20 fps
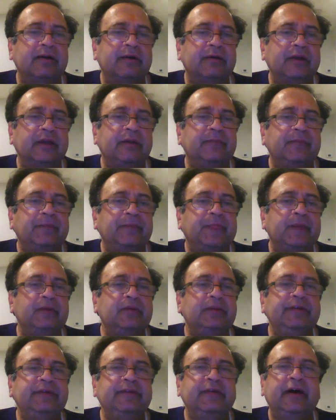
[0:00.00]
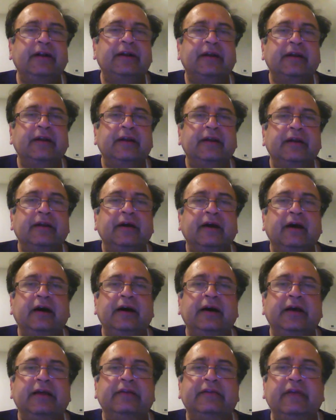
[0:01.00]
Okay? These are
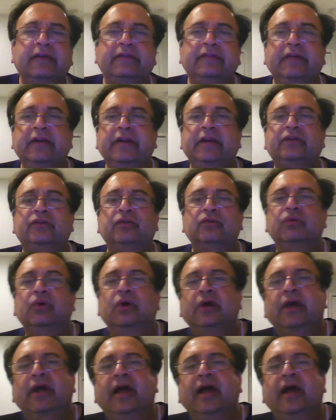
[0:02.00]
essentially to